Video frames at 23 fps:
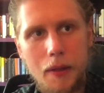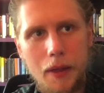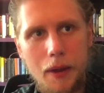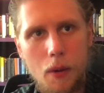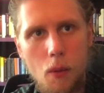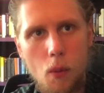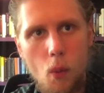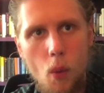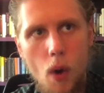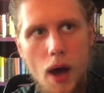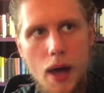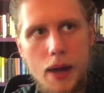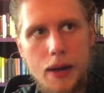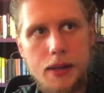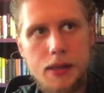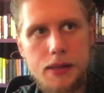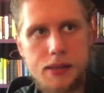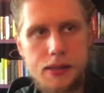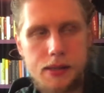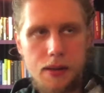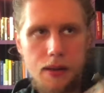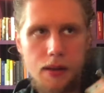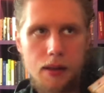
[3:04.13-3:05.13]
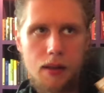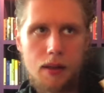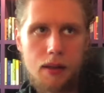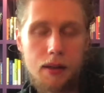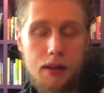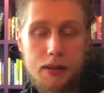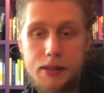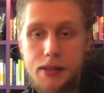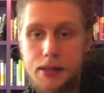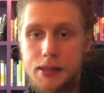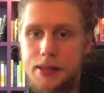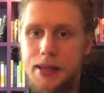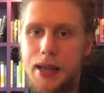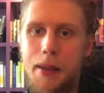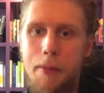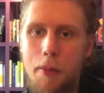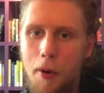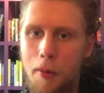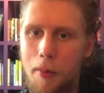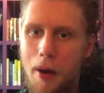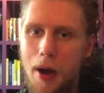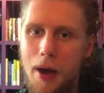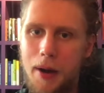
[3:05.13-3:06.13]
Like why does it's the same
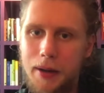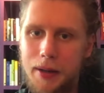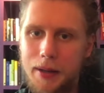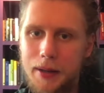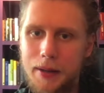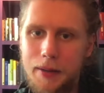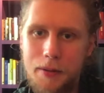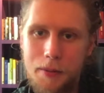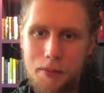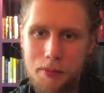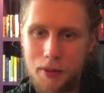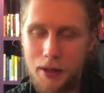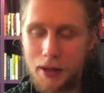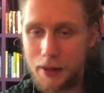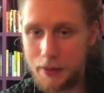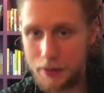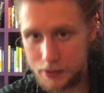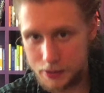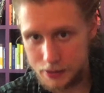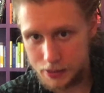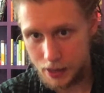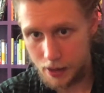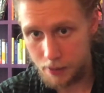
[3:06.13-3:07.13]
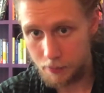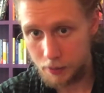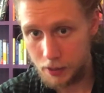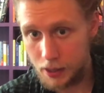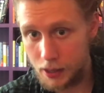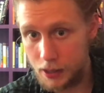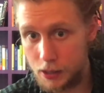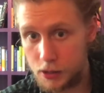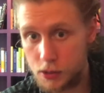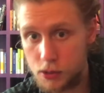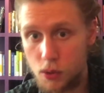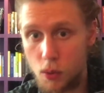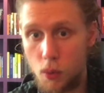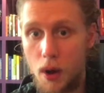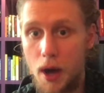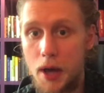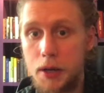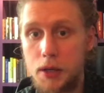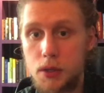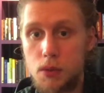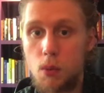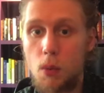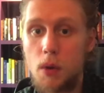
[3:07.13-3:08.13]
harmonica, they're playing the same key, so why
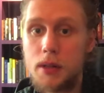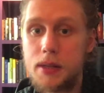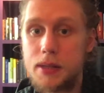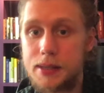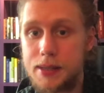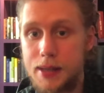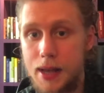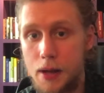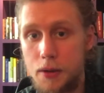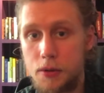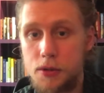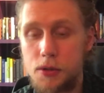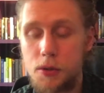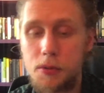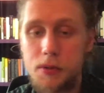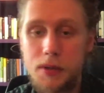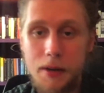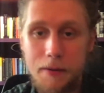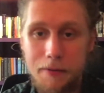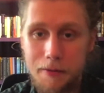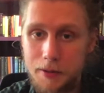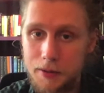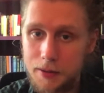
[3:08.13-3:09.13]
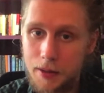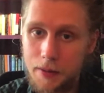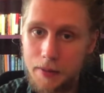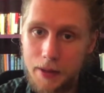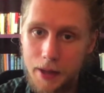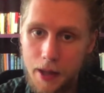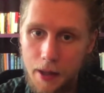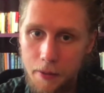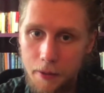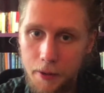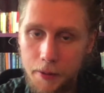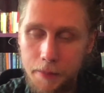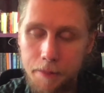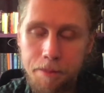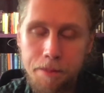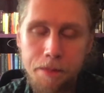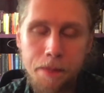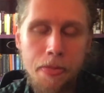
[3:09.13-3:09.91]
does one sound so different than the other?